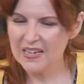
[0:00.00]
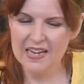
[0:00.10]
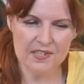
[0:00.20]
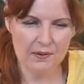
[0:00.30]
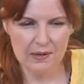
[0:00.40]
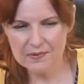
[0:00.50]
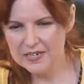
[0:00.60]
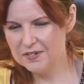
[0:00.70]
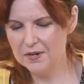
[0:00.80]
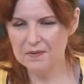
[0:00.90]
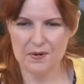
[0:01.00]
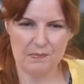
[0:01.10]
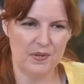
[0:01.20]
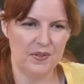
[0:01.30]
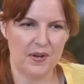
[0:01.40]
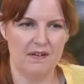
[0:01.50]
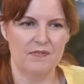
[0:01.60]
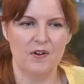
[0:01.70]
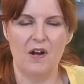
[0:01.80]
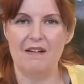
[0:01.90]
And so I reached over to pull the
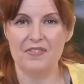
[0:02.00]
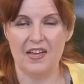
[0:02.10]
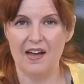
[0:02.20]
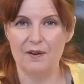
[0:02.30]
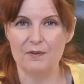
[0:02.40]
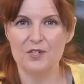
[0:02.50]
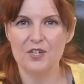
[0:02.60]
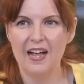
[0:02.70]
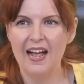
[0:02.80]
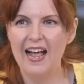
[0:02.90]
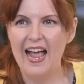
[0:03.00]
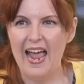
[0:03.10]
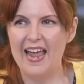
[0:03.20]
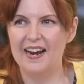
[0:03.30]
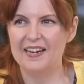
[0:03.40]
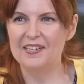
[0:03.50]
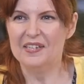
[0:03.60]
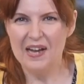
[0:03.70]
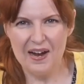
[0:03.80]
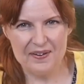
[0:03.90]
cover off the couch. And I
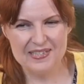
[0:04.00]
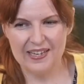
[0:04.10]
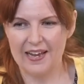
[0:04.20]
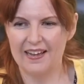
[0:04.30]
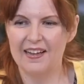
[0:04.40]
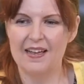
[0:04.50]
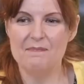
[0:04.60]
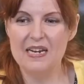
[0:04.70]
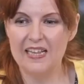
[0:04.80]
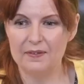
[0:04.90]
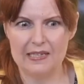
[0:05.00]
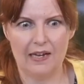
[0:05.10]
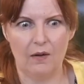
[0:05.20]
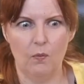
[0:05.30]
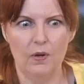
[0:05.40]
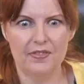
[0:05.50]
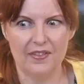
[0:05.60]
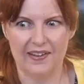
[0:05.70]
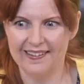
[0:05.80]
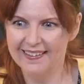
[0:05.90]
was like, immediately was like, what
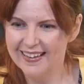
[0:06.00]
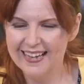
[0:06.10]
the?